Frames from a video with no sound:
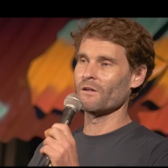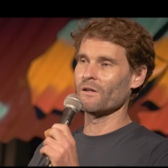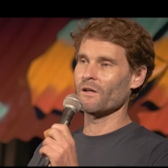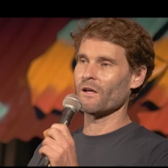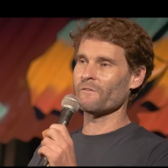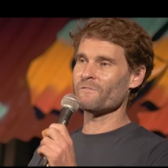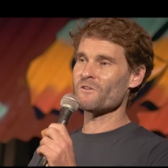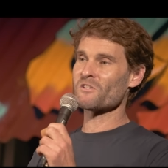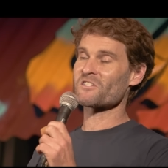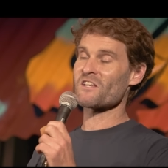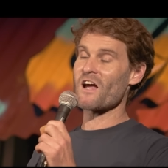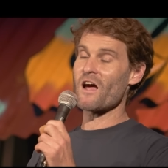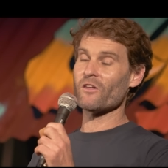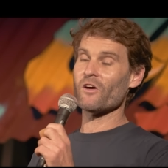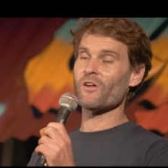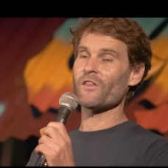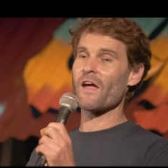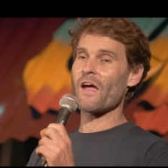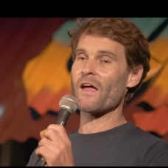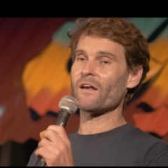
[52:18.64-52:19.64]
If you start
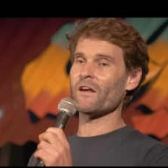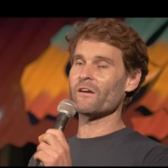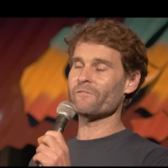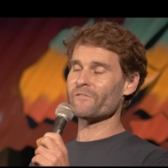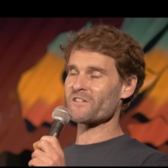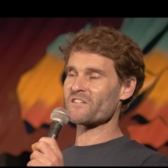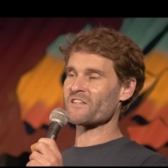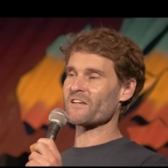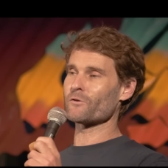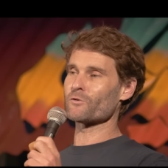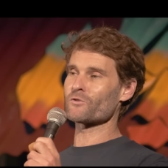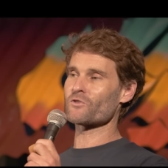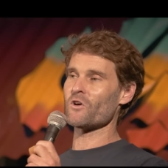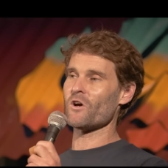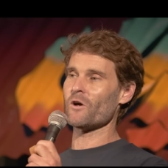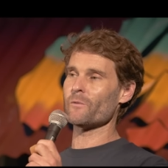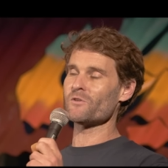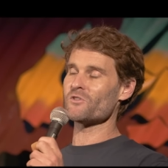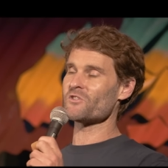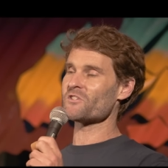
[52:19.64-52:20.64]
like that every single
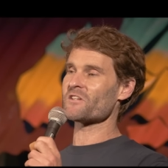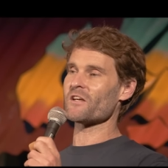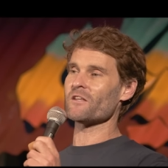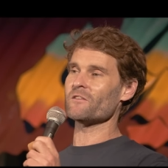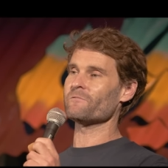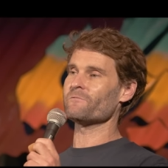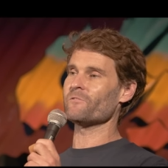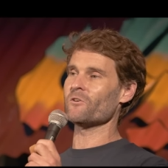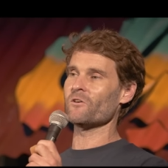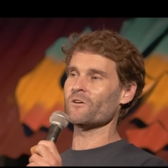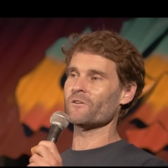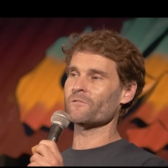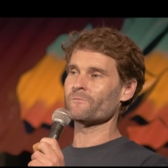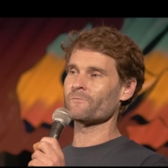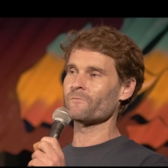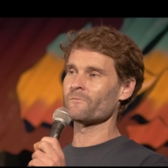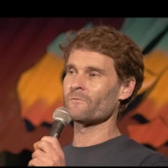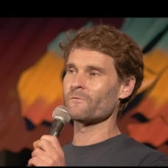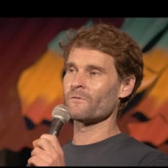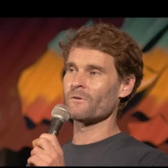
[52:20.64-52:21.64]
time, you just get the fine.
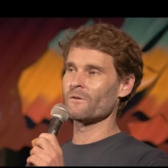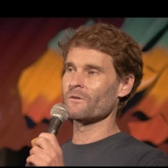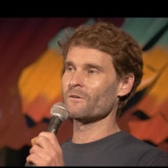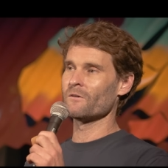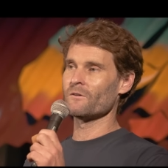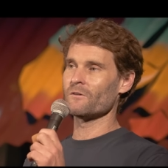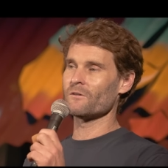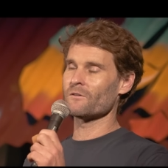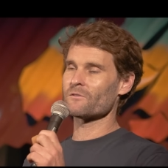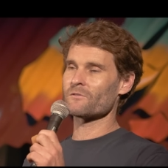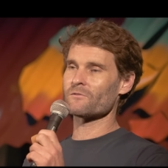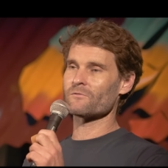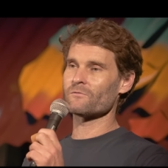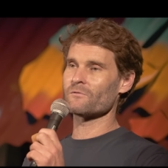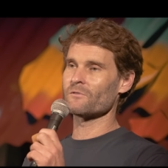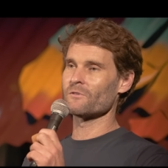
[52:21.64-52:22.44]
It's,